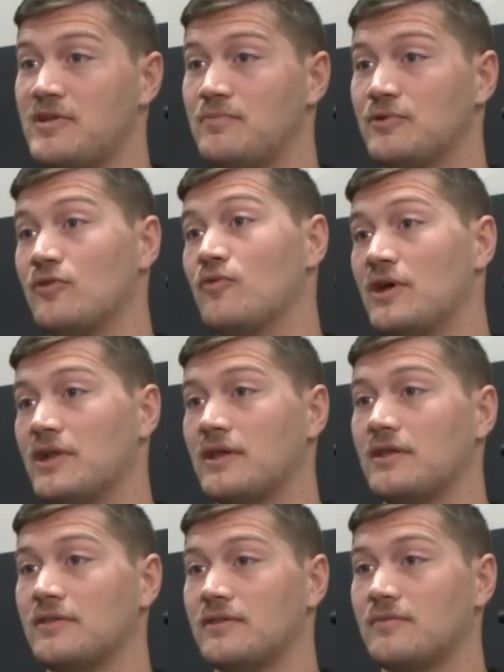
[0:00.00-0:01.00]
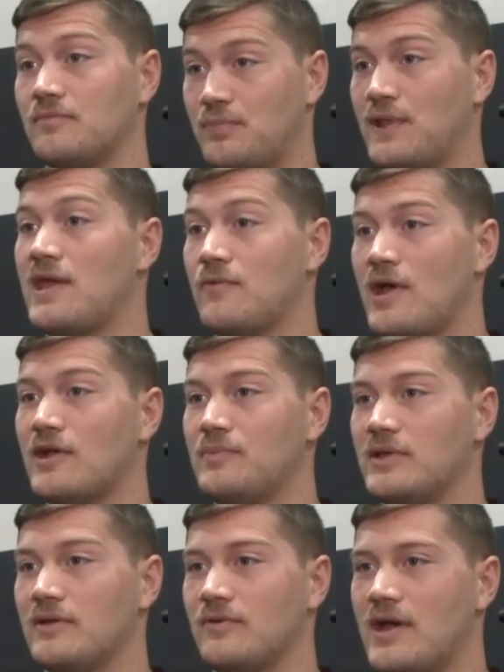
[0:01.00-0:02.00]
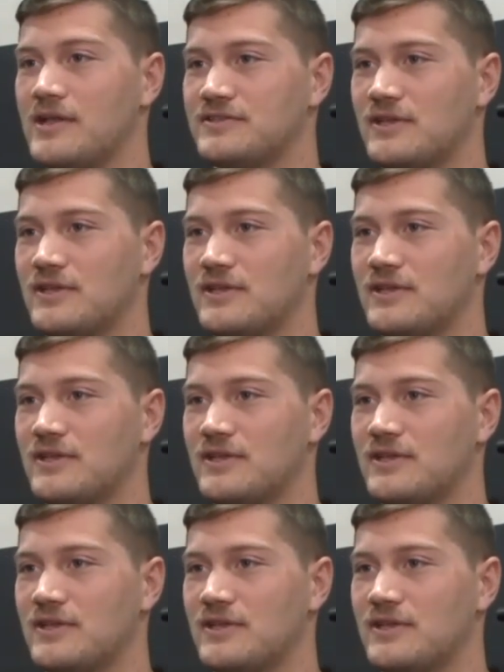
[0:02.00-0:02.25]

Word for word: people to want to play rugby, right?